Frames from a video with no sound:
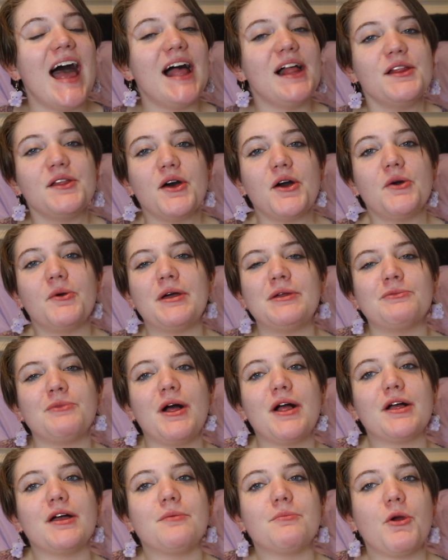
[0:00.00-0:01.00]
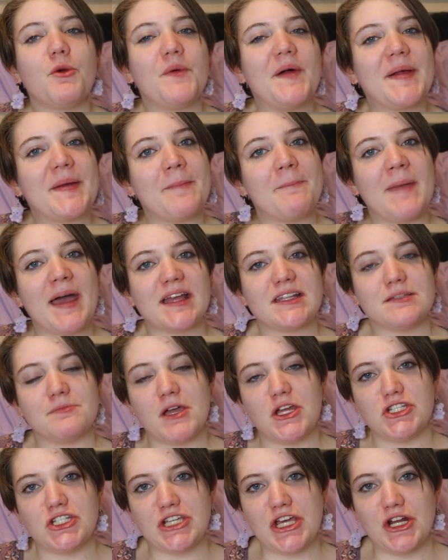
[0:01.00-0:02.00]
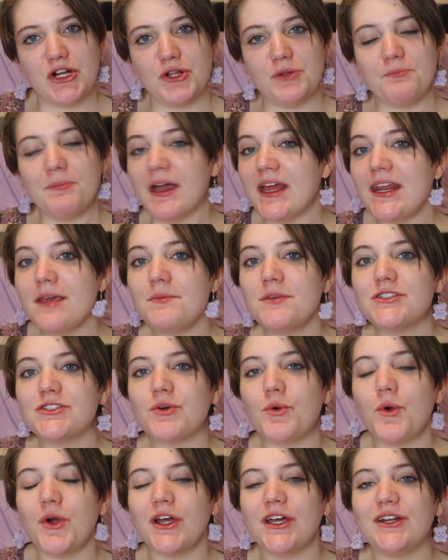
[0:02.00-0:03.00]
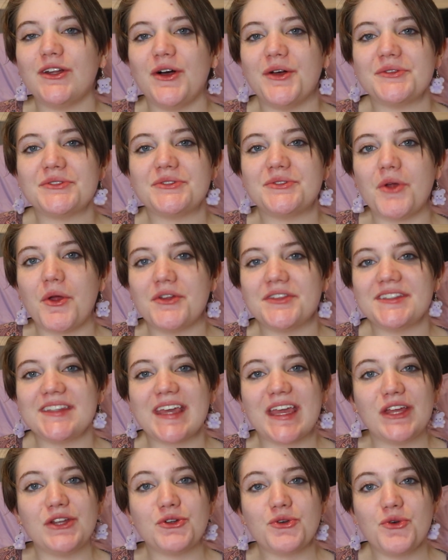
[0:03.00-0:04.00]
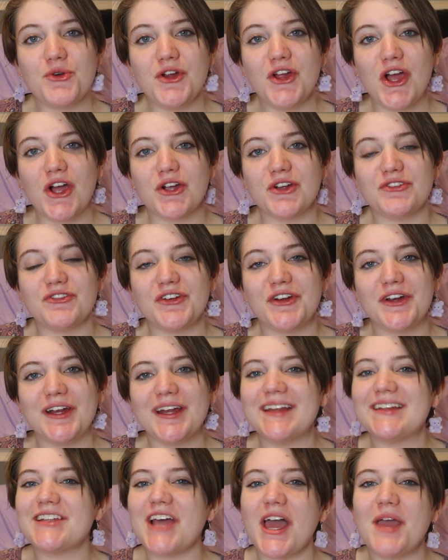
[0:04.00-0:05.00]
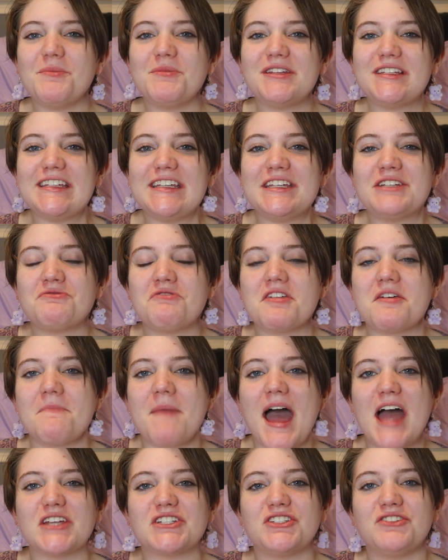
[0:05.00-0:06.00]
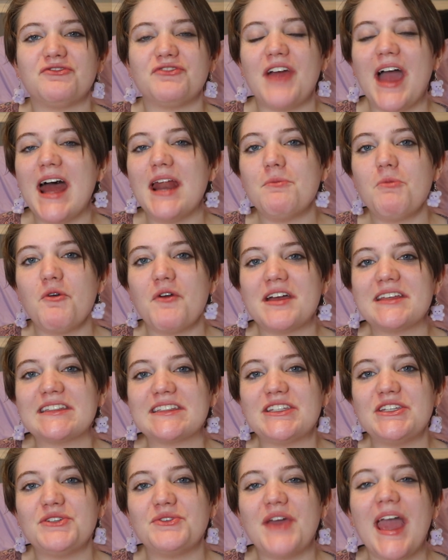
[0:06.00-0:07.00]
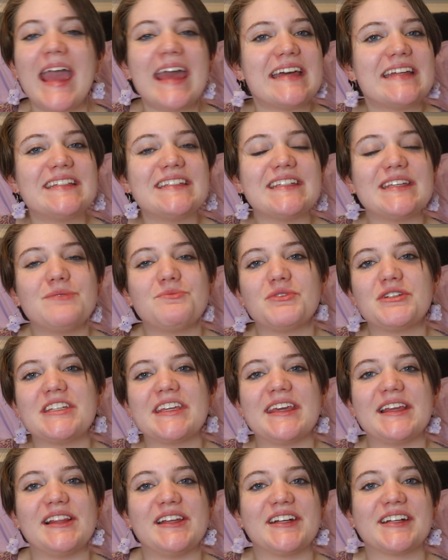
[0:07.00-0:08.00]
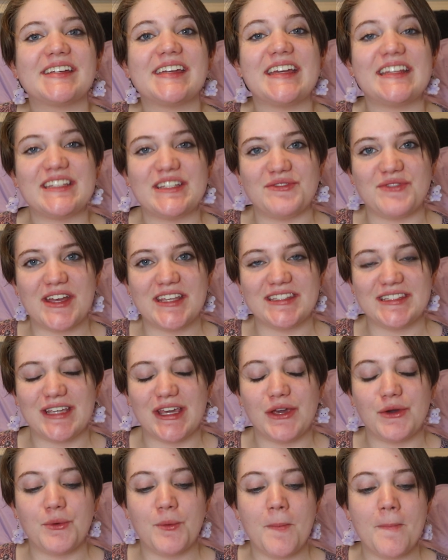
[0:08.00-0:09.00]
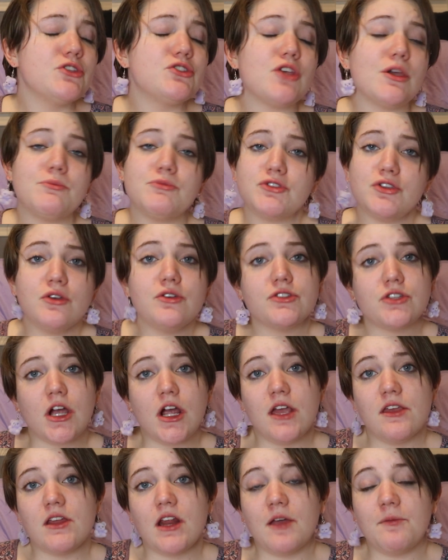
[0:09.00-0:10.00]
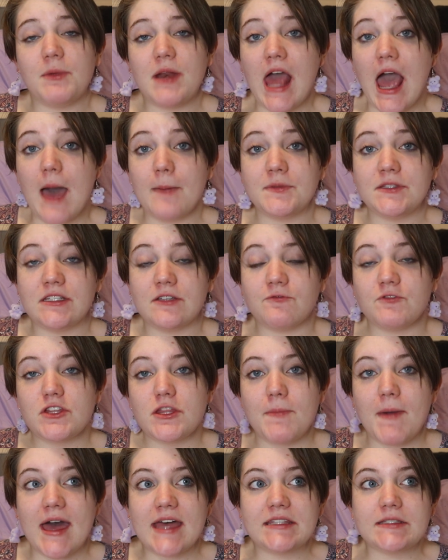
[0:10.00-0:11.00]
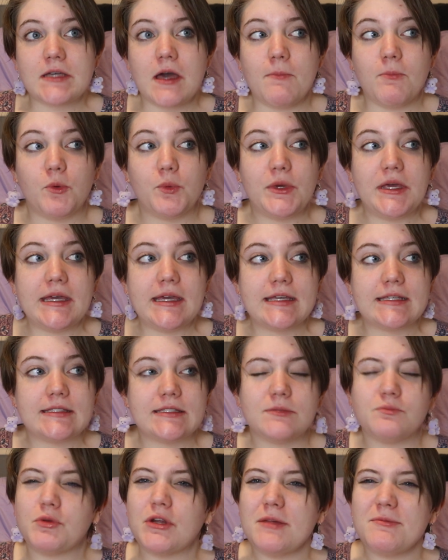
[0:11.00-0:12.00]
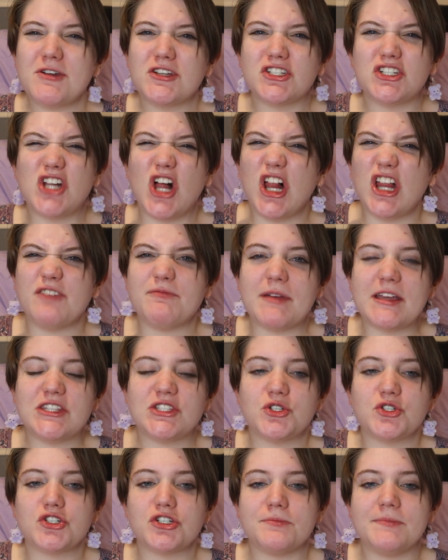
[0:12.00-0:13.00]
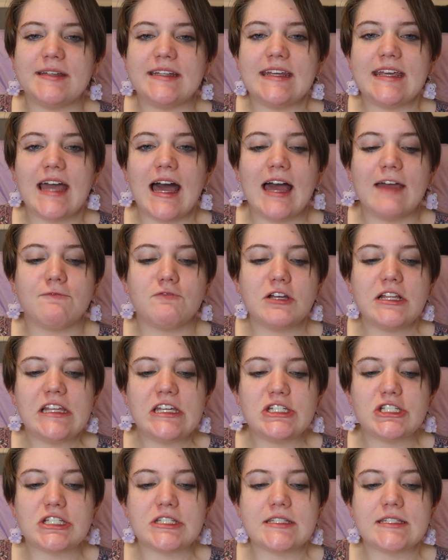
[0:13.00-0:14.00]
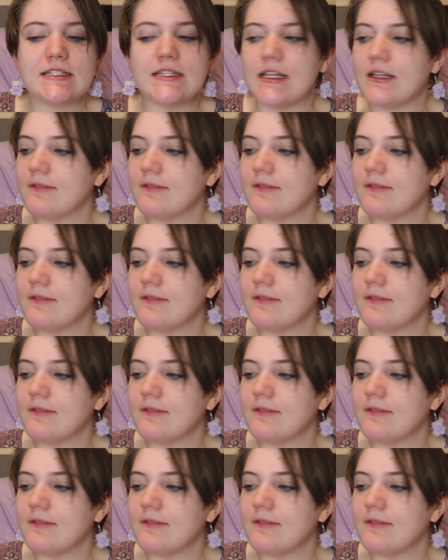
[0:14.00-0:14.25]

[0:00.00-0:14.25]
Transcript: Hello and welcome back to my channel. My name is Corin, also known as the Kitten Choreographer, and I'm a teen with a passion for animal rescue and in particular kitten rescue. So I'm so sorry that I've been absent for the past couple weeks. Pretty much in all of my social media, I've really just